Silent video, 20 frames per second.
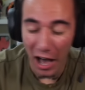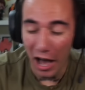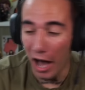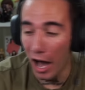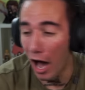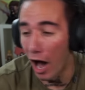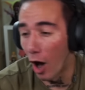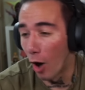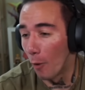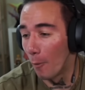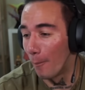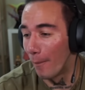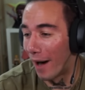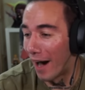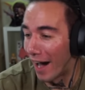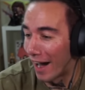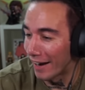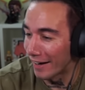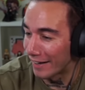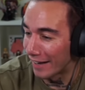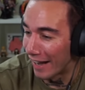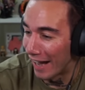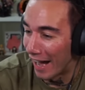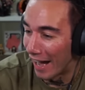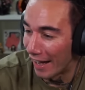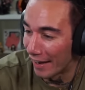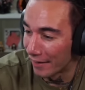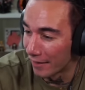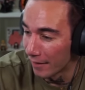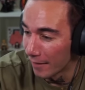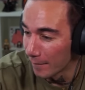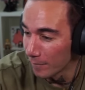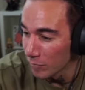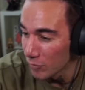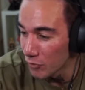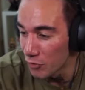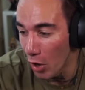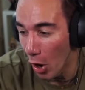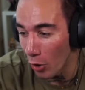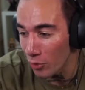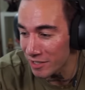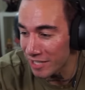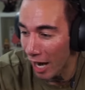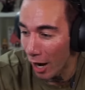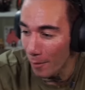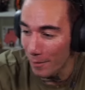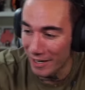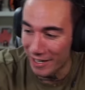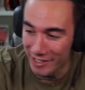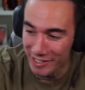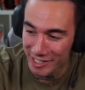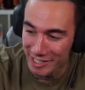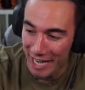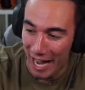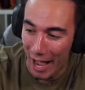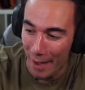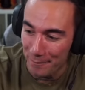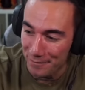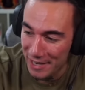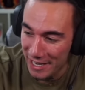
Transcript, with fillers: Oh my God. Don't tell me to stop